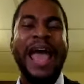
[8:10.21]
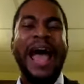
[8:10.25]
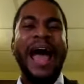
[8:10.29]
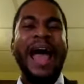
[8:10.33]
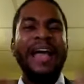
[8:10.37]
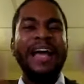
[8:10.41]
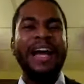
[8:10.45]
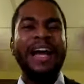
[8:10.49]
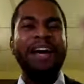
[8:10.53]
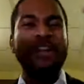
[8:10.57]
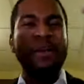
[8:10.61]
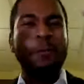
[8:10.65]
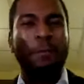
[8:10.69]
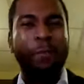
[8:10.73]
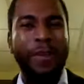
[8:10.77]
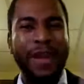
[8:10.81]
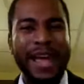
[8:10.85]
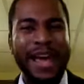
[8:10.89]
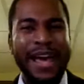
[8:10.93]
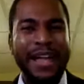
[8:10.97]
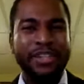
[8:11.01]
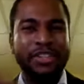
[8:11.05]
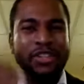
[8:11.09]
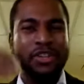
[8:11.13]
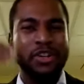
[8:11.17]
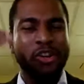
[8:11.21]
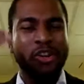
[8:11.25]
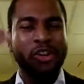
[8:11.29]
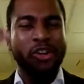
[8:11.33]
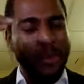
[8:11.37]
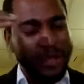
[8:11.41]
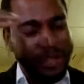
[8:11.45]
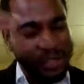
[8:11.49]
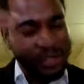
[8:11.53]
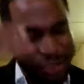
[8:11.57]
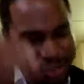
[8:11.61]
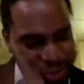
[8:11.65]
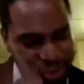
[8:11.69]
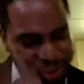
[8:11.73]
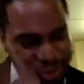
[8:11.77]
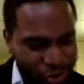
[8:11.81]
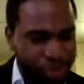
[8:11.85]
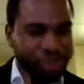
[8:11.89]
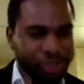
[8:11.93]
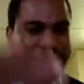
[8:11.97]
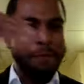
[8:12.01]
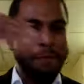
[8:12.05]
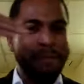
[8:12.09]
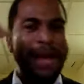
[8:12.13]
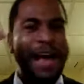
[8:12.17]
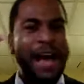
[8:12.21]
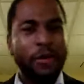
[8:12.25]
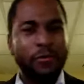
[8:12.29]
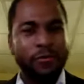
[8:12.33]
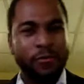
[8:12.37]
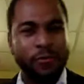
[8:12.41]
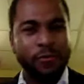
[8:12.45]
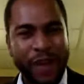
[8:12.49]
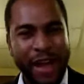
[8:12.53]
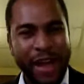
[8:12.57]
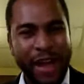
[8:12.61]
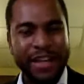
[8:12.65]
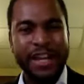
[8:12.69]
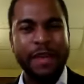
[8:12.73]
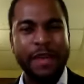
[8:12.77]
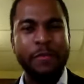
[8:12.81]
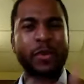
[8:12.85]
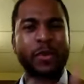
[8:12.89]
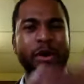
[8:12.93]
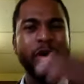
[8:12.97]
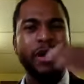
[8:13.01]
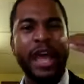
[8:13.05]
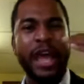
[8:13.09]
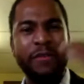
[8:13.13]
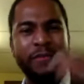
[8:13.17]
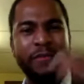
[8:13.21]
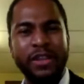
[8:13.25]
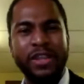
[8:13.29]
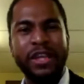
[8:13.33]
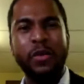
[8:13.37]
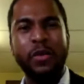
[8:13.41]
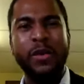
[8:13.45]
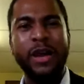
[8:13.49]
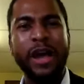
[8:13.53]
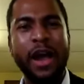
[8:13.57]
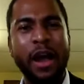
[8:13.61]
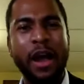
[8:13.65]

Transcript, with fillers: I got a plan to go and search them out, find them wherever they